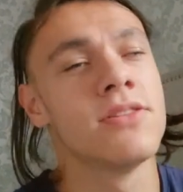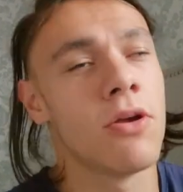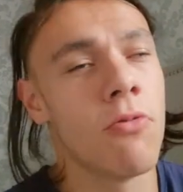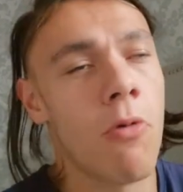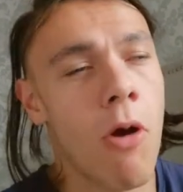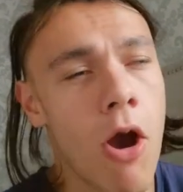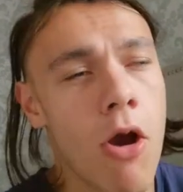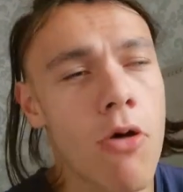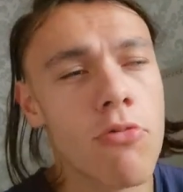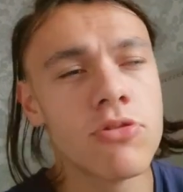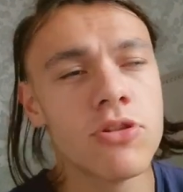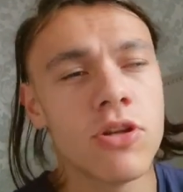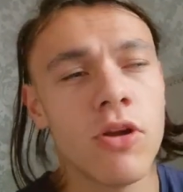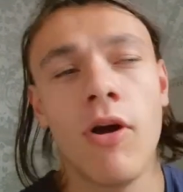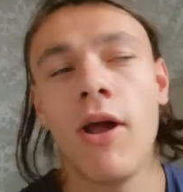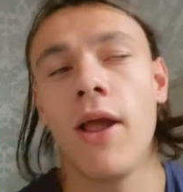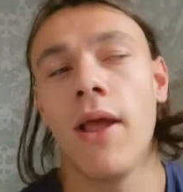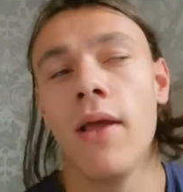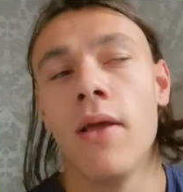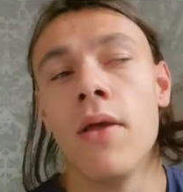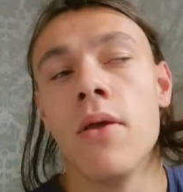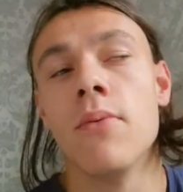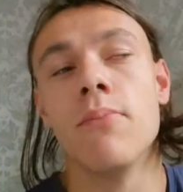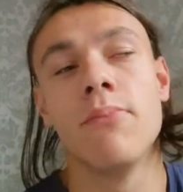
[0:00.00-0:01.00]
So hold
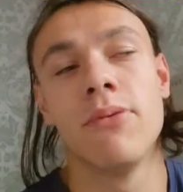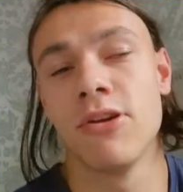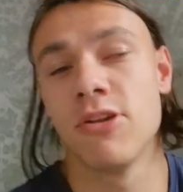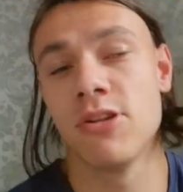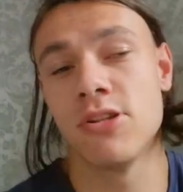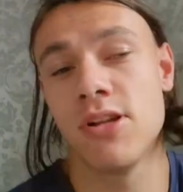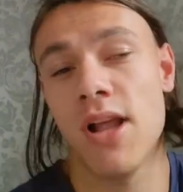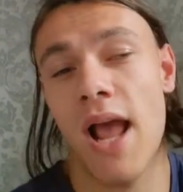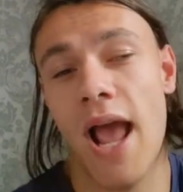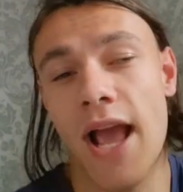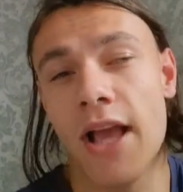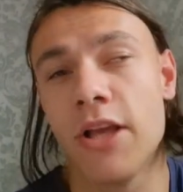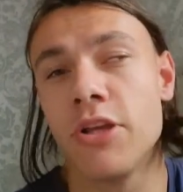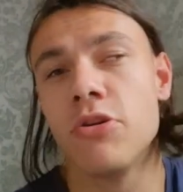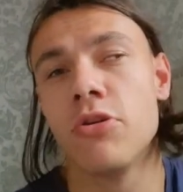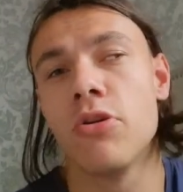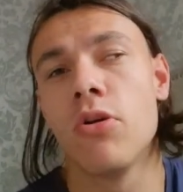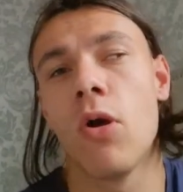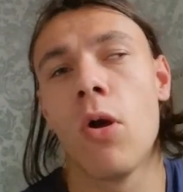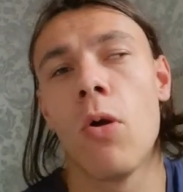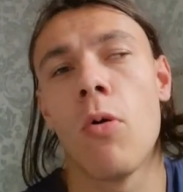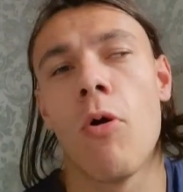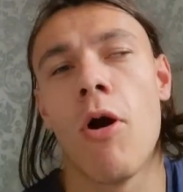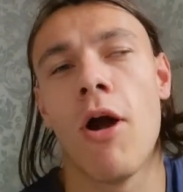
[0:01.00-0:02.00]
tight, because as
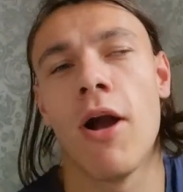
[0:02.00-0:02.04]
you can